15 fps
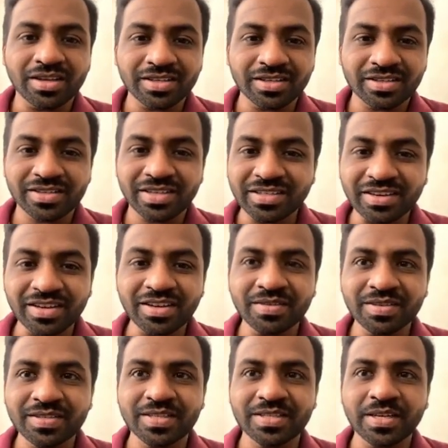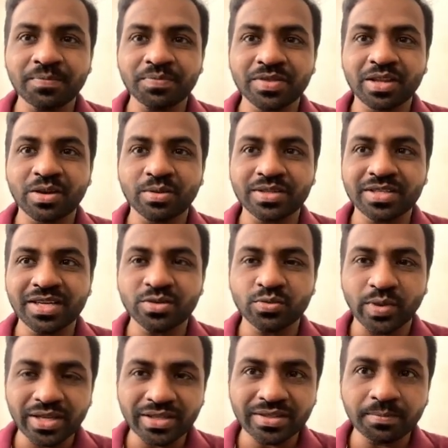central nervous system. The question is
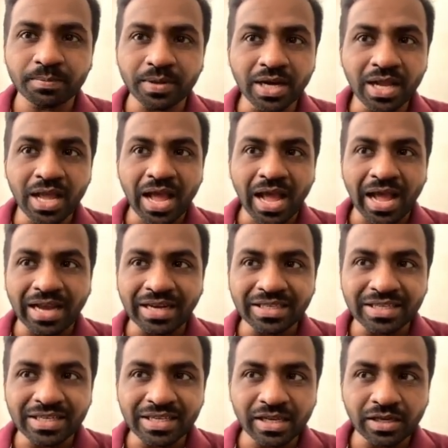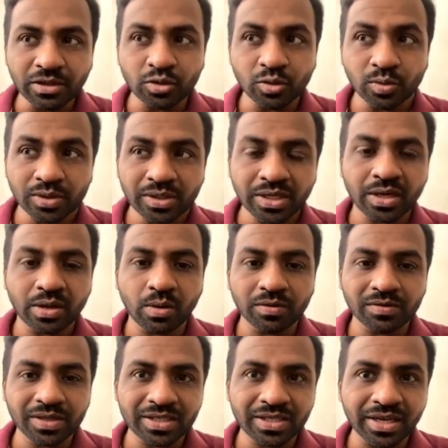very simple. Anterior 2/3
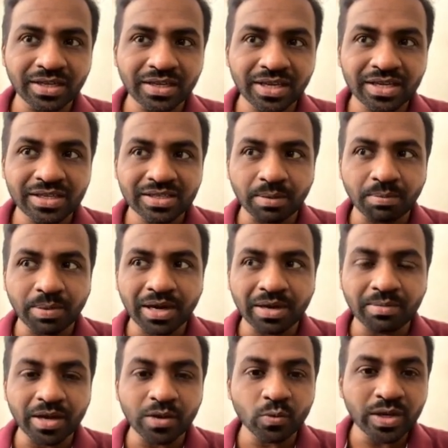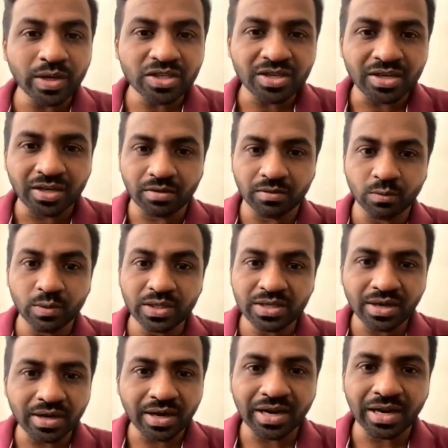of the tongue is supplied by which nerve, which
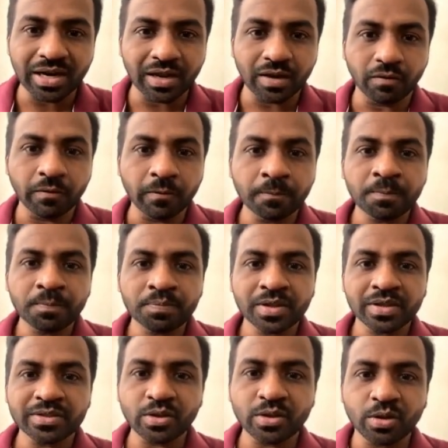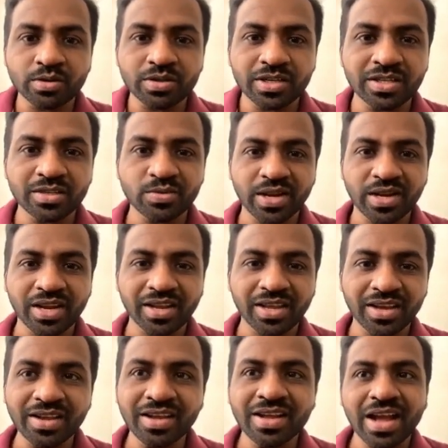cranial nerve? So the question is very
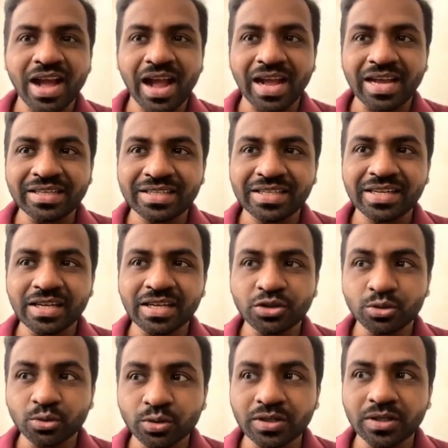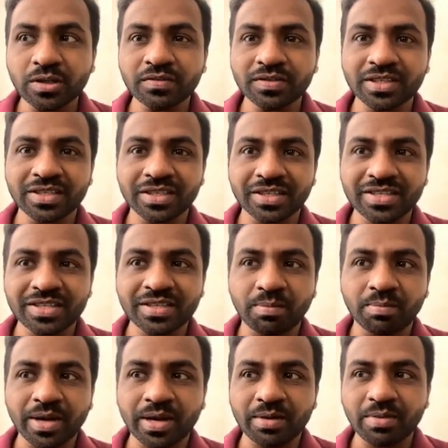clear. Anterior 2/3 of the tongue is
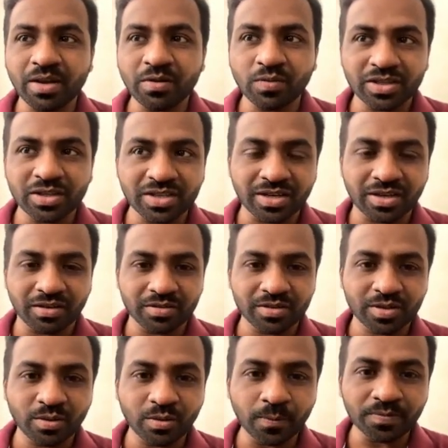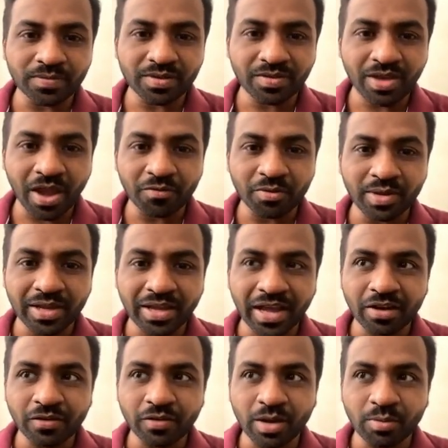supplied by which nerve? So we have to be
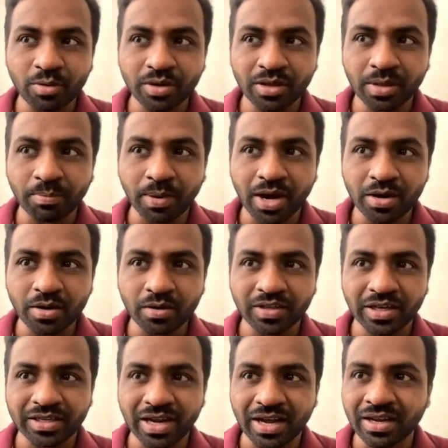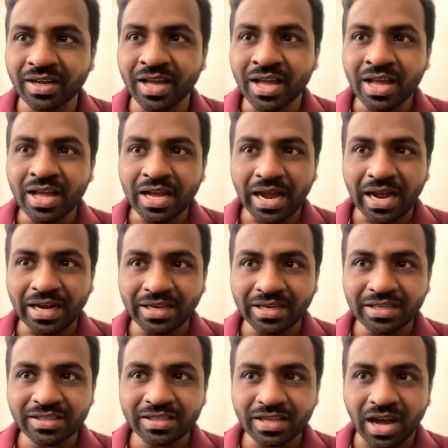careful about the part of the tongue, and it
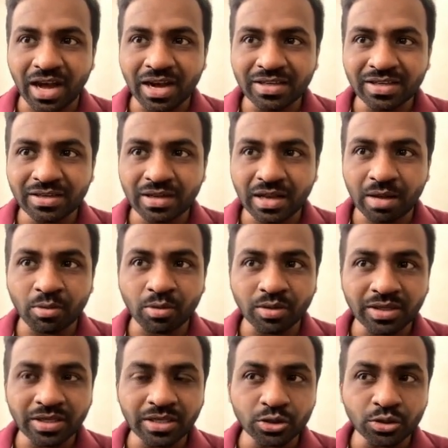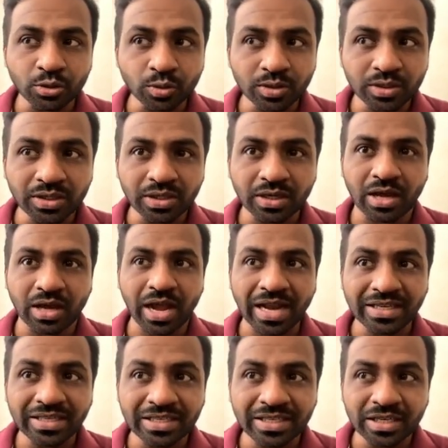is asked about the
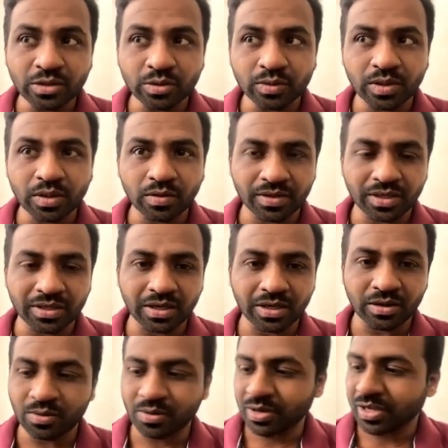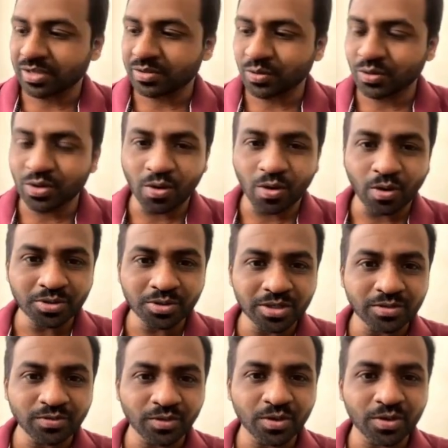anterior 2/3 of the tongue. Okay, so the
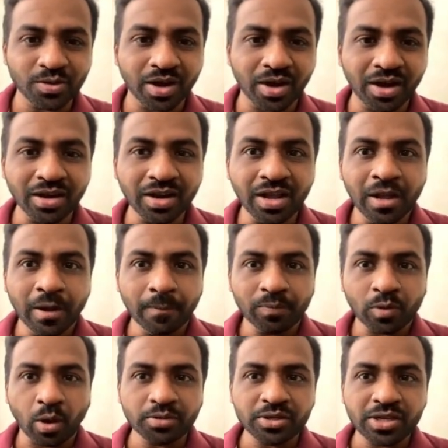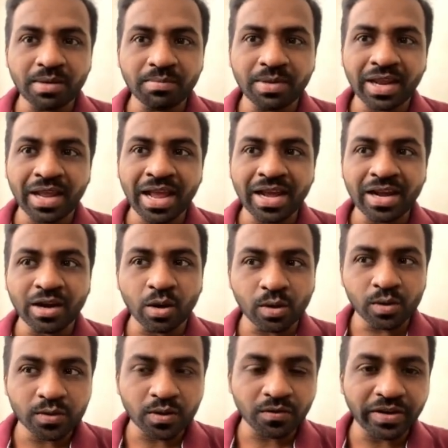options for you are option number A,
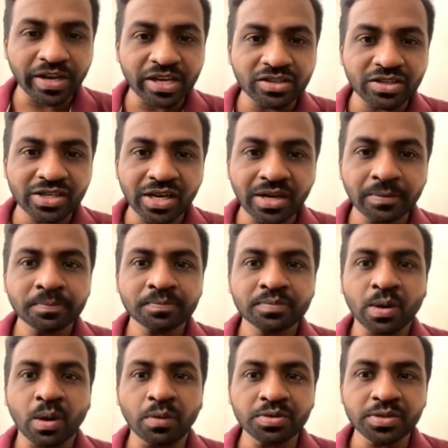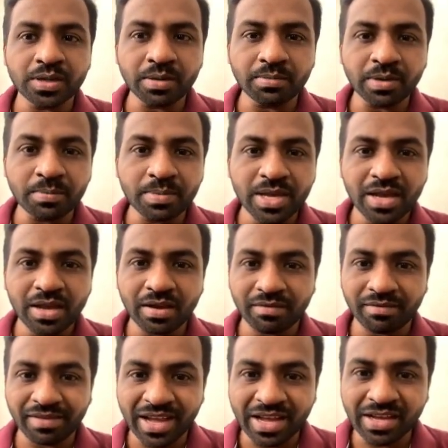Glossopharyngeal, option number B,
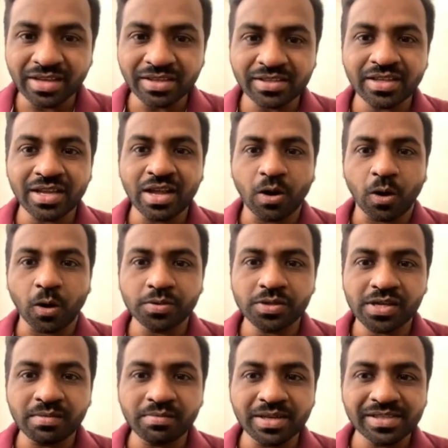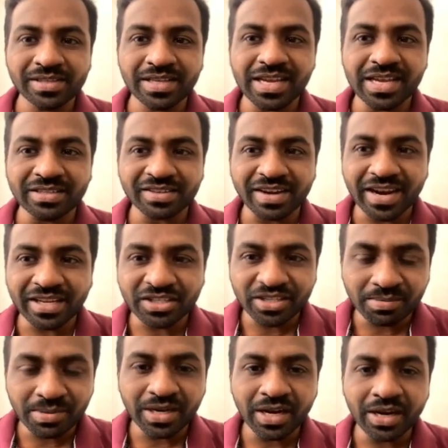vagus, option number C,
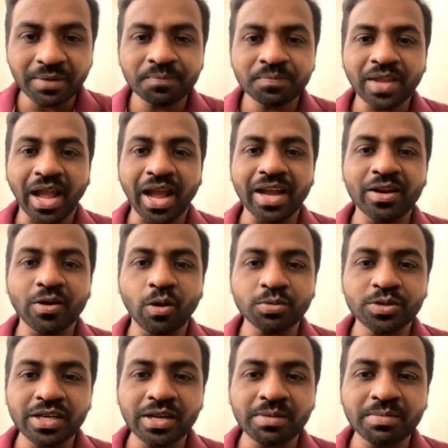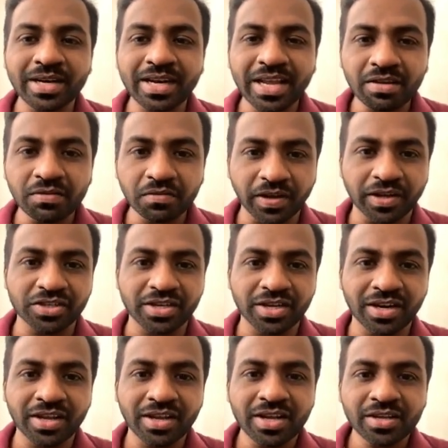trigeminal, and option number D, facial.
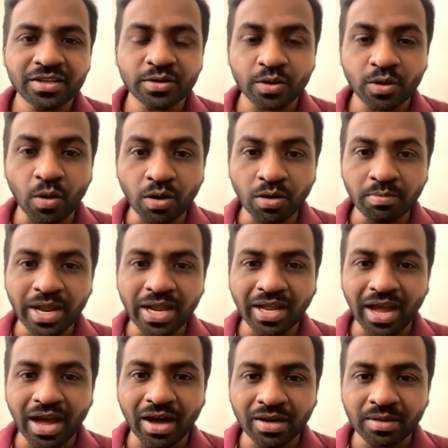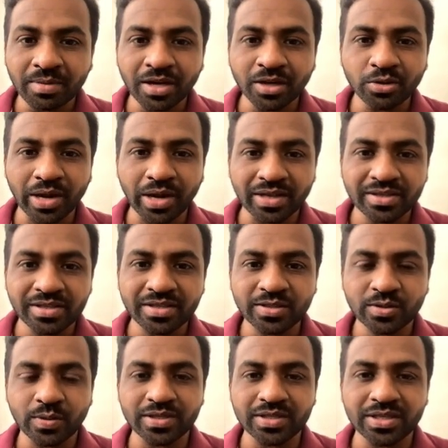So don't make a hurry to answer this
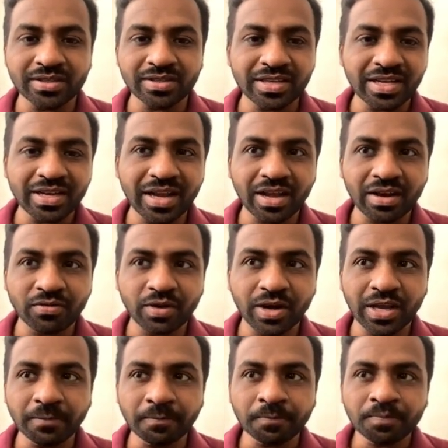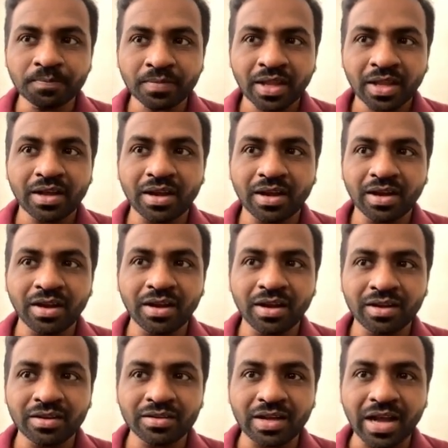question. Think carefully.
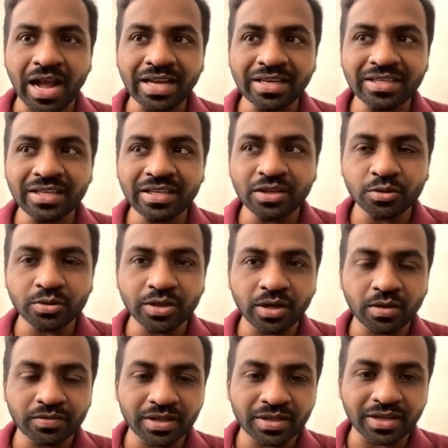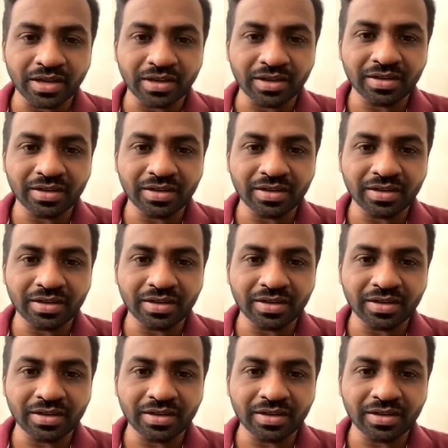anterior two-third of the tongue.